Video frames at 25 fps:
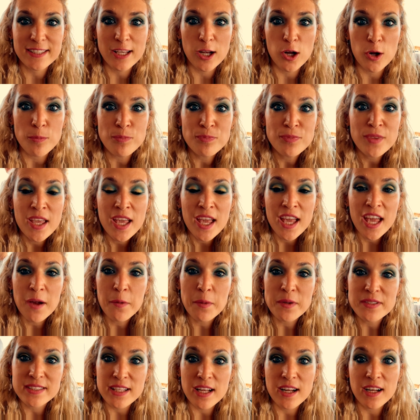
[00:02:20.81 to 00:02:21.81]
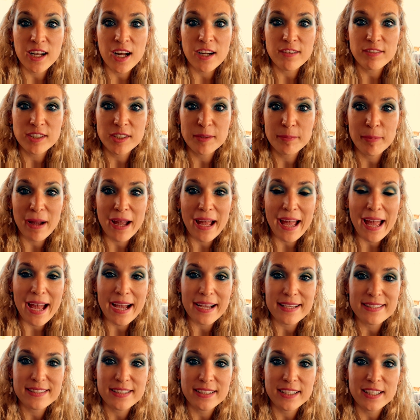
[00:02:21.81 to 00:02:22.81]
So it was uncovered by
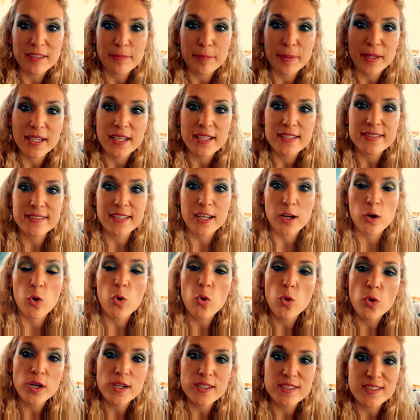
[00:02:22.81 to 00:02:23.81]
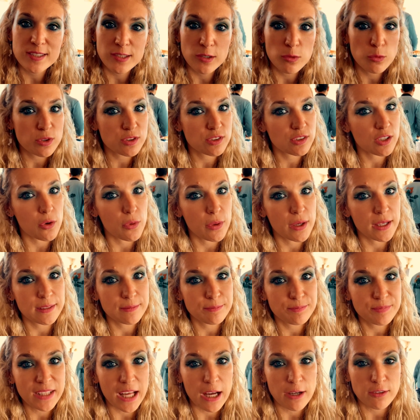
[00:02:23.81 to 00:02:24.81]
accident because a horse was
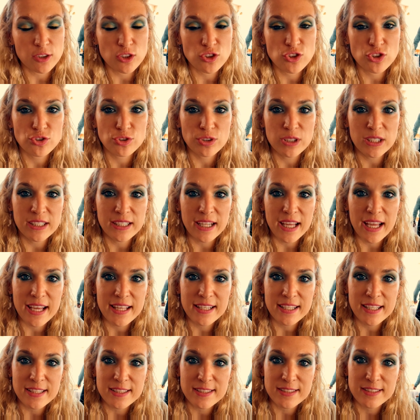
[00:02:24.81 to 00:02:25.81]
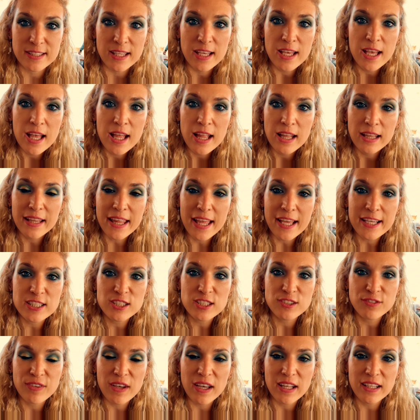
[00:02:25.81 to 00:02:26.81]
going down the street and its
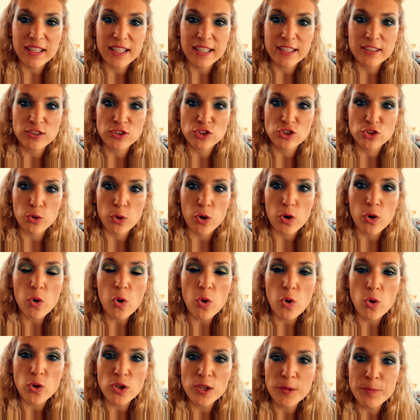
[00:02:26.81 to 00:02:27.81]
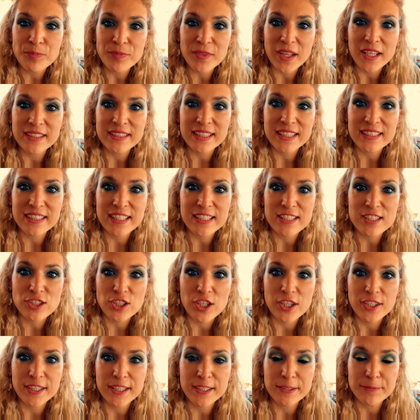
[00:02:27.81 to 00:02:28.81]
legs fell into a hole and then they
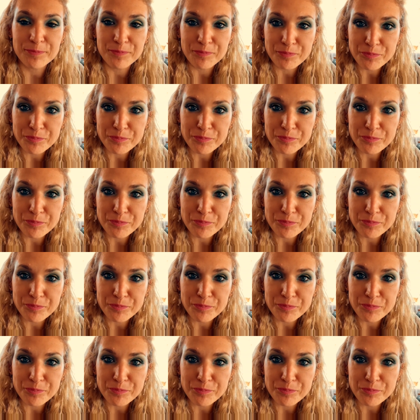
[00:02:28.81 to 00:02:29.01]
started